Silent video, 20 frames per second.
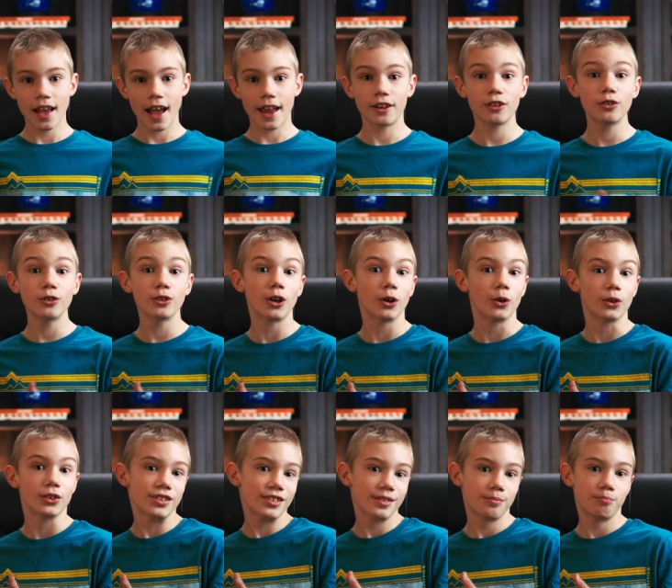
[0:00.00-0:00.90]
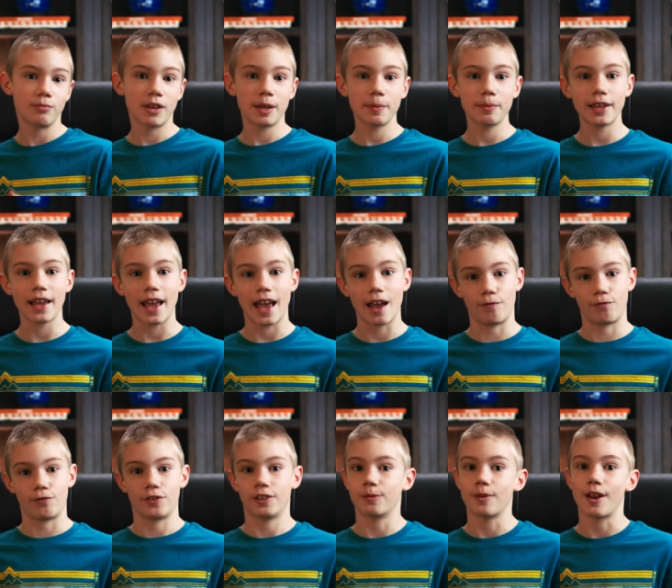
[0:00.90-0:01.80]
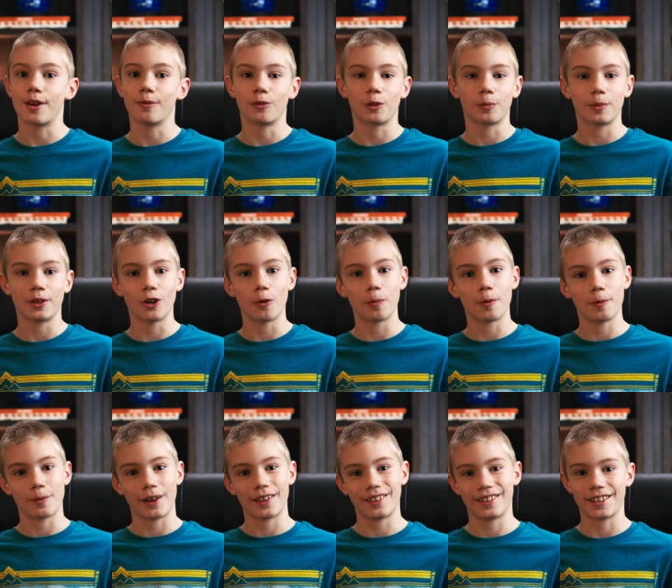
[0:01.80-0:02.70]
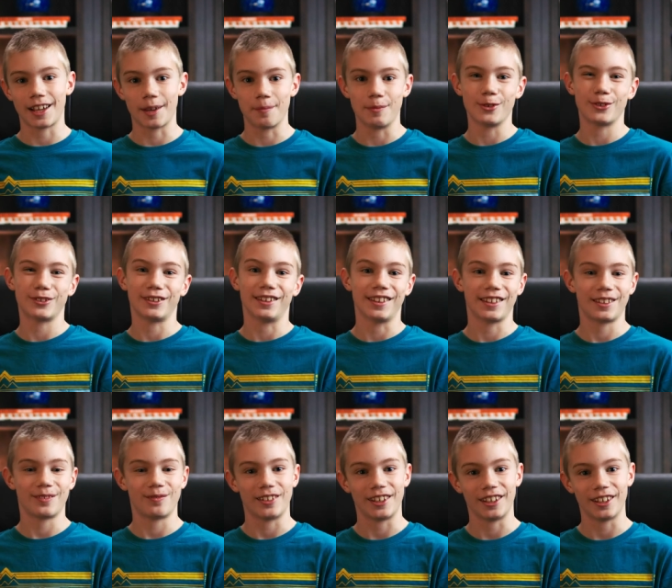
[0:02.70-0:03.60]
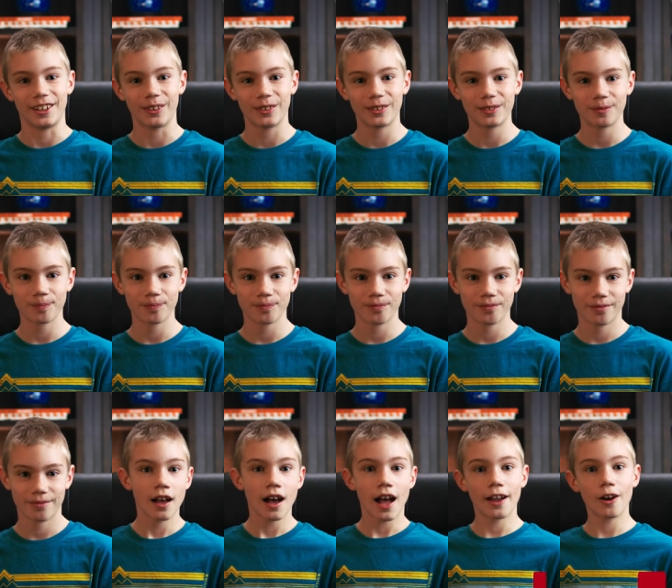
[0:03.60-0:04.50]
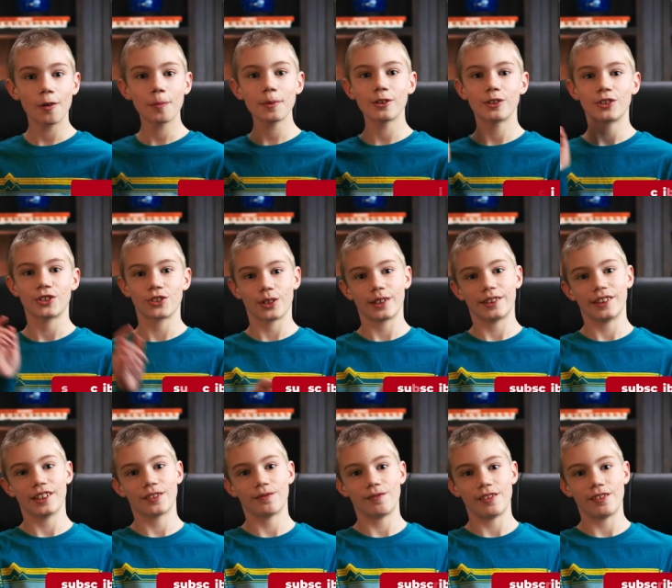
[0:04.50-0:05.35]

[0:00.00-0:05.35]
And who knows, maybe every run will be open by the time you see this video. I hope you enjoyed this